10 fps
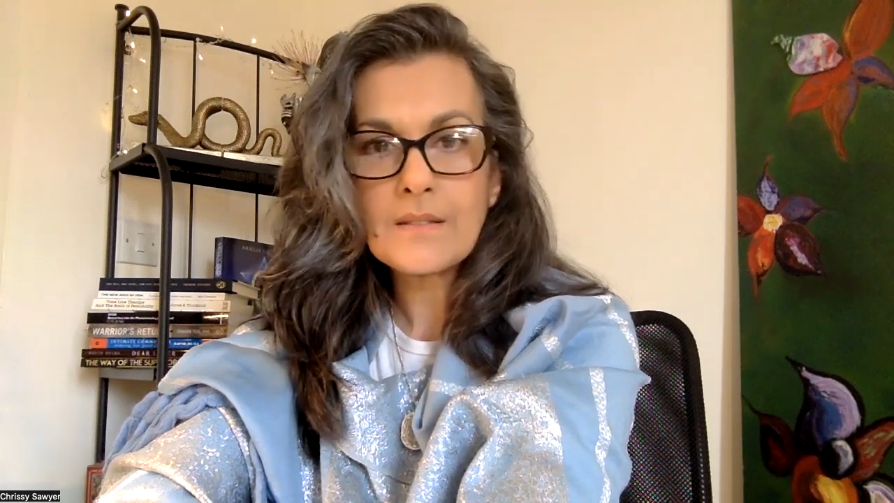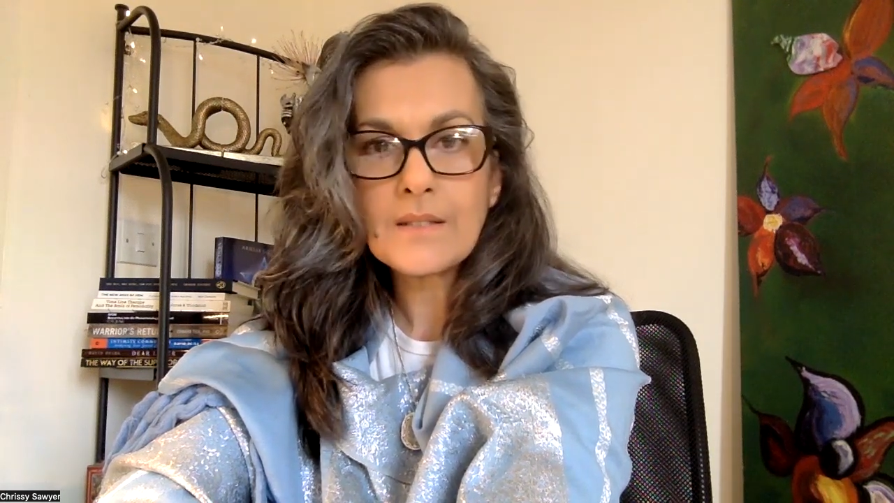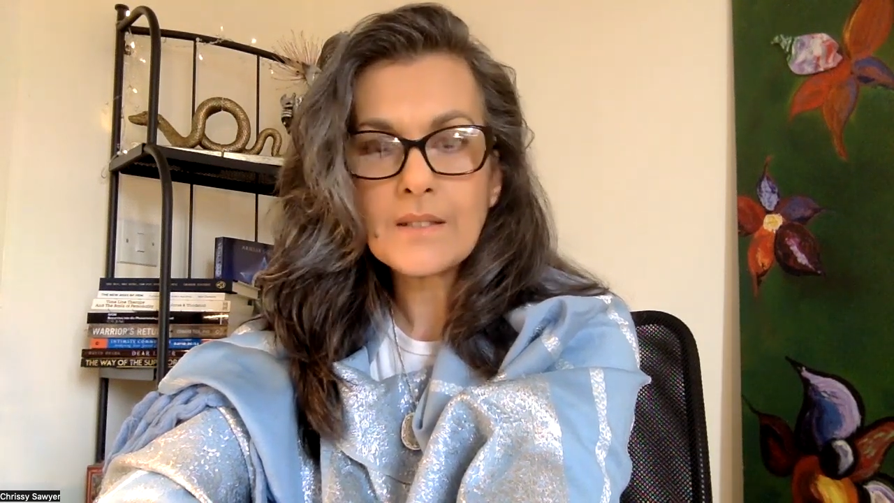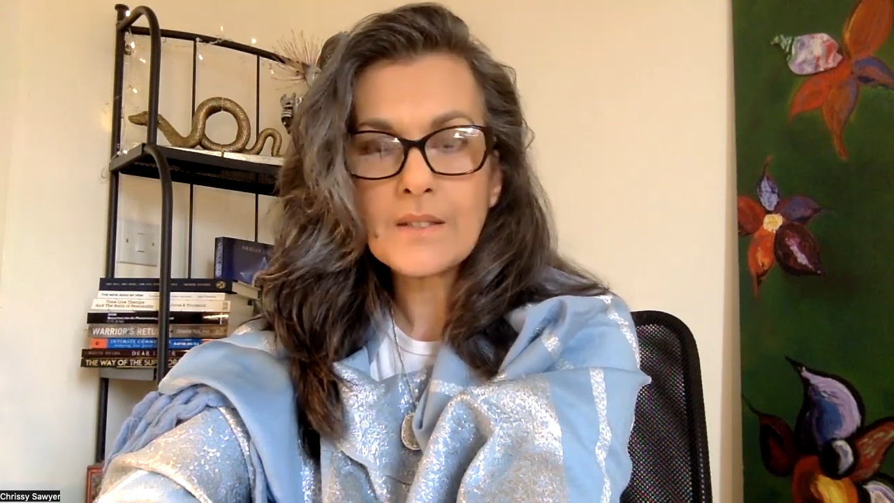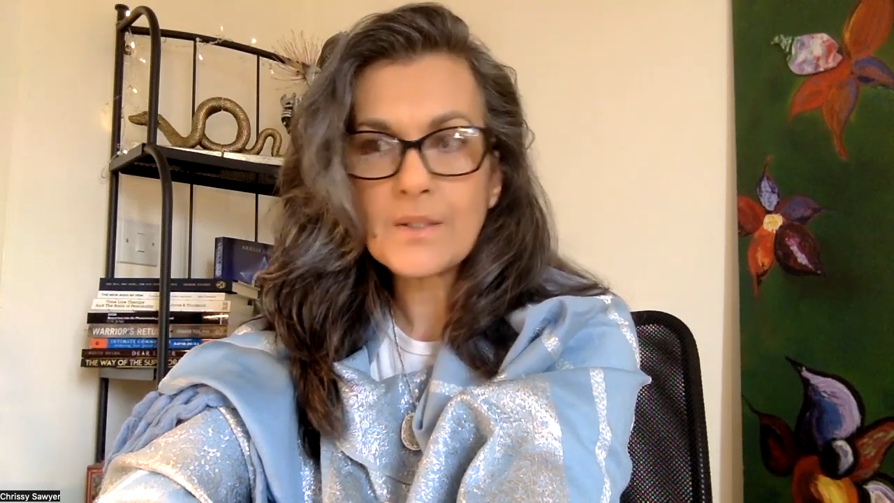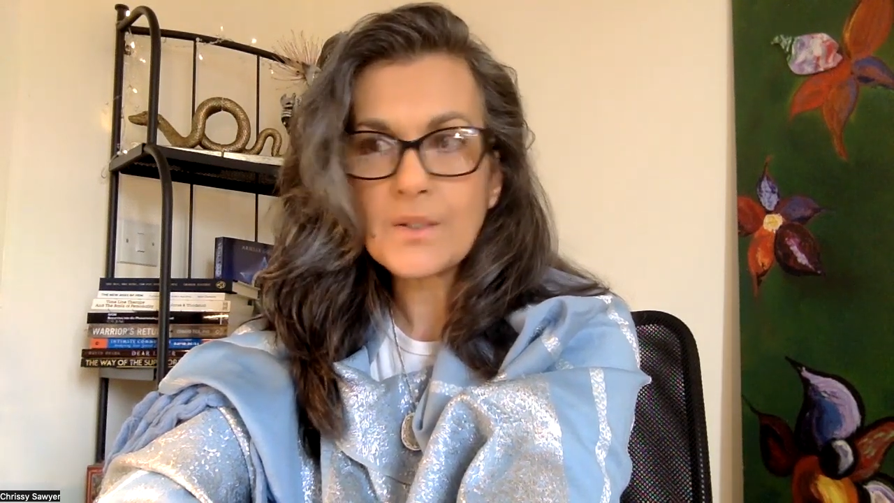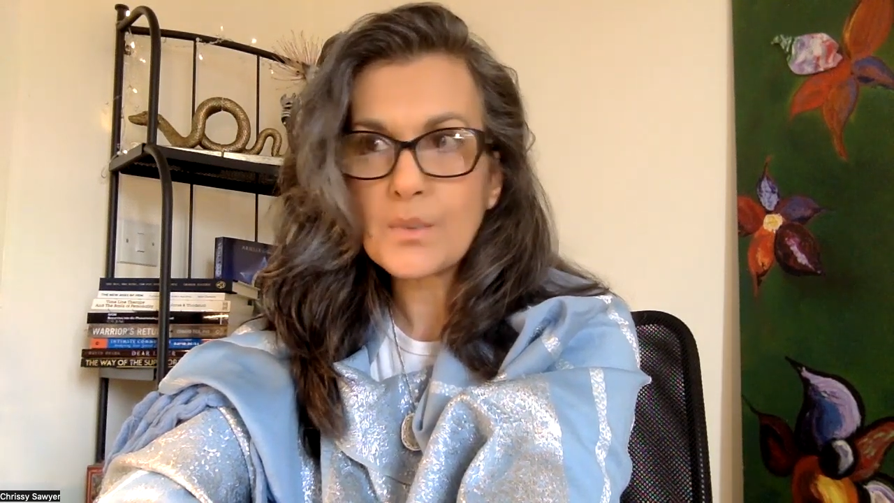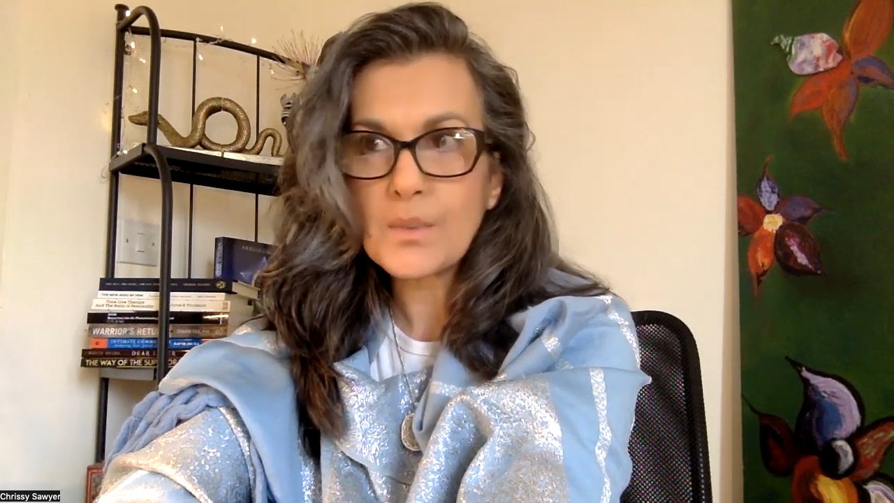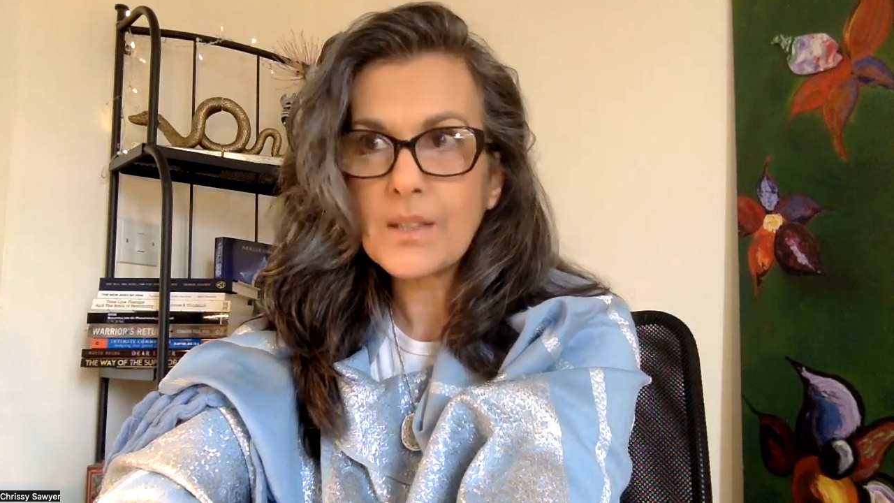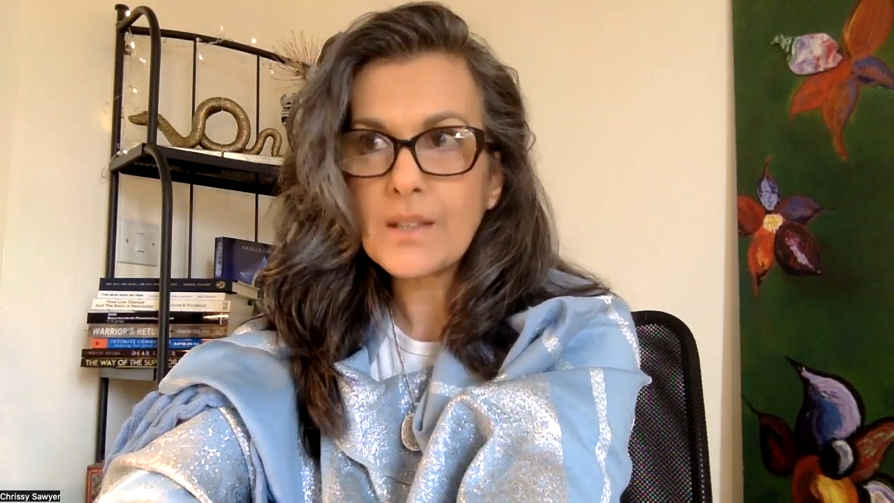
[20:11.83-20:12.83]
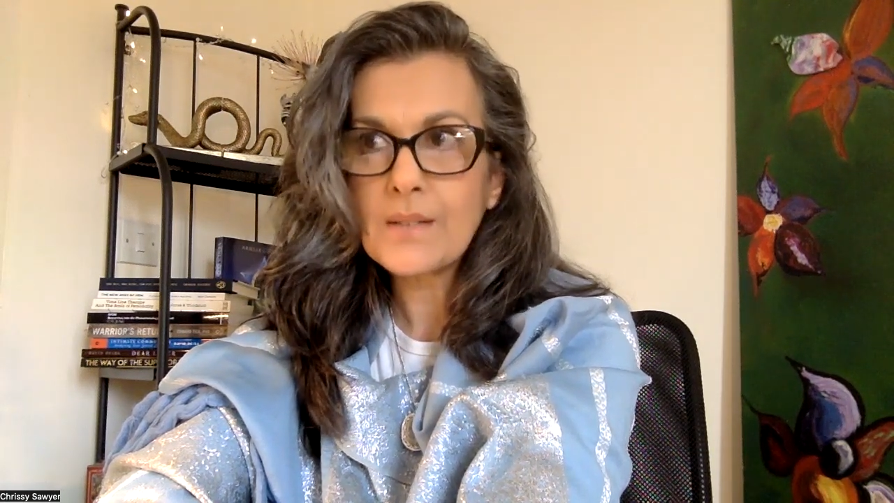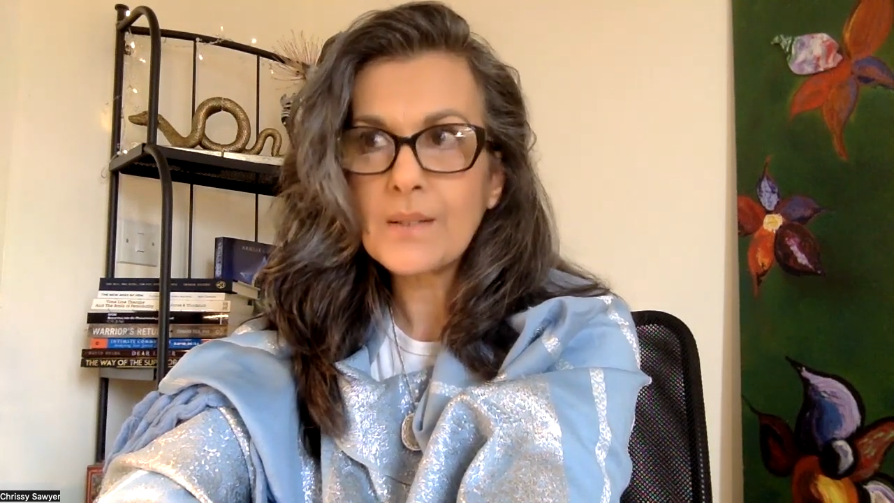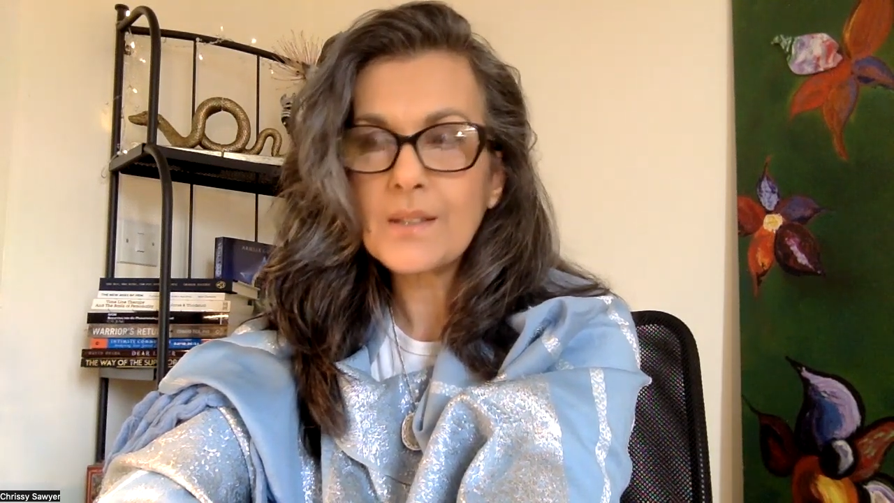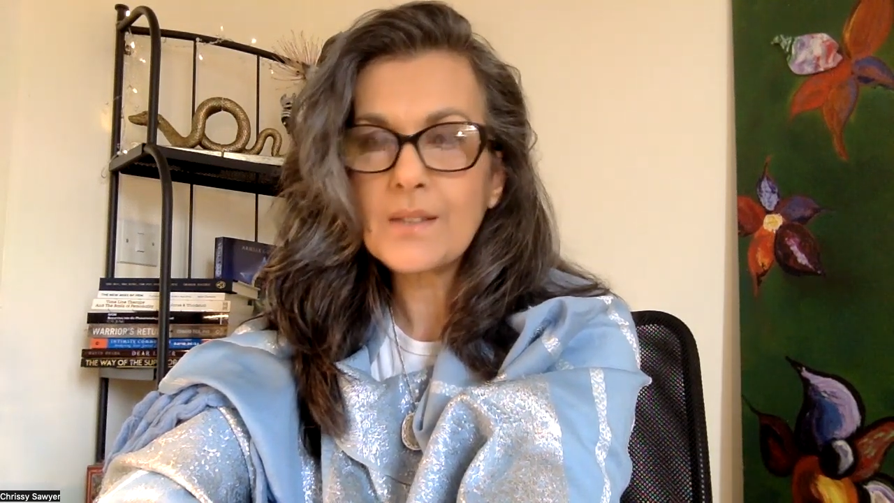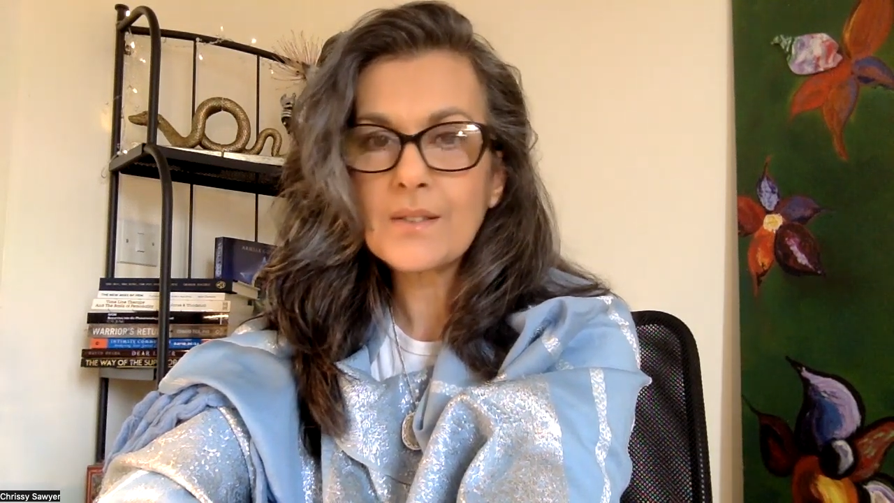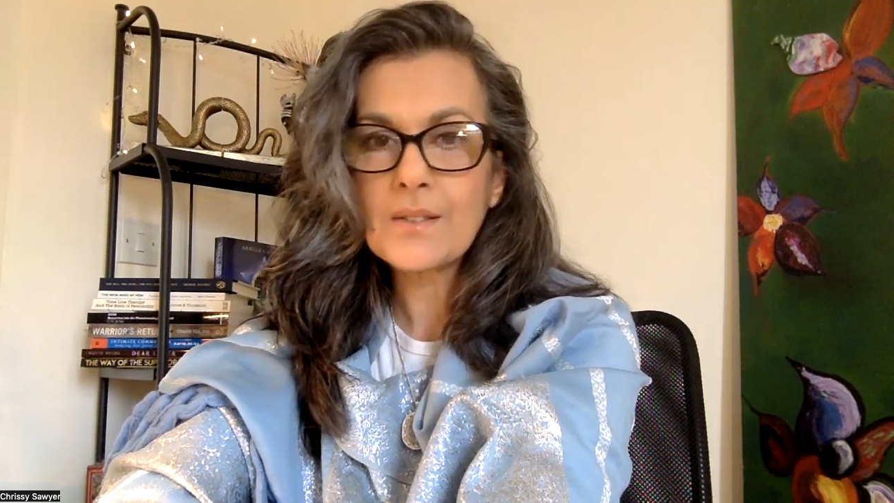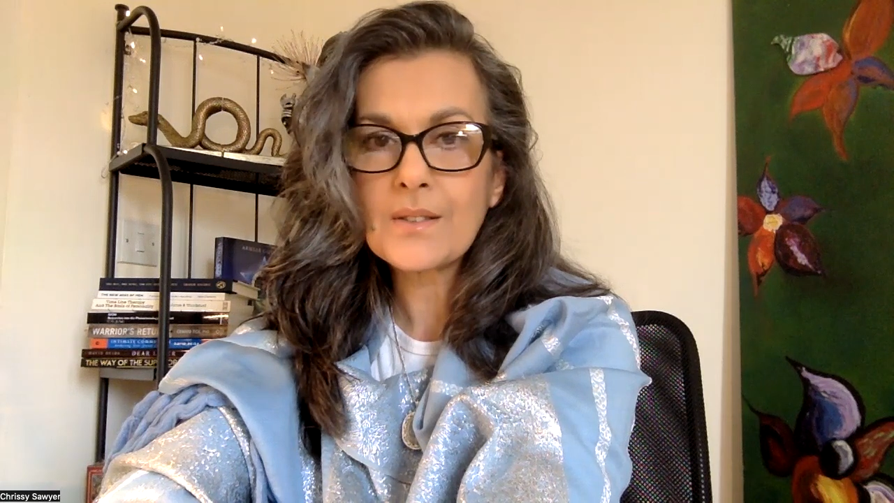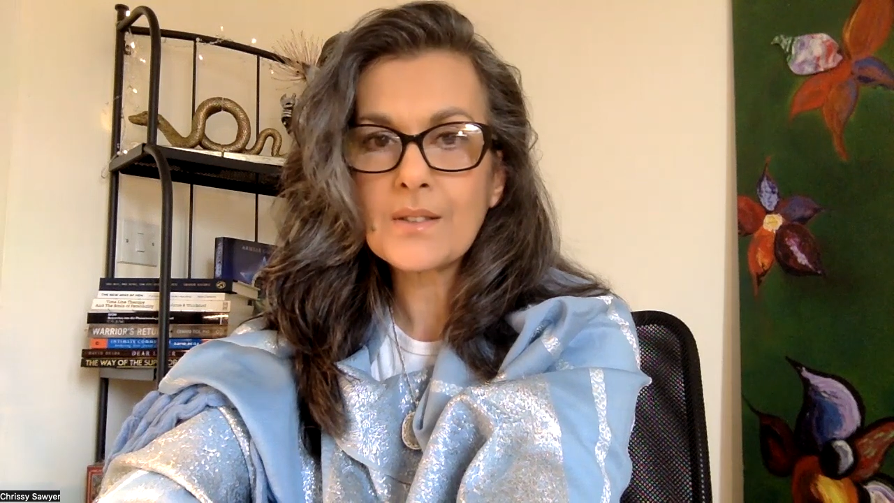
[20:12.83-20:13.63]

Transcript: into the spring equinox,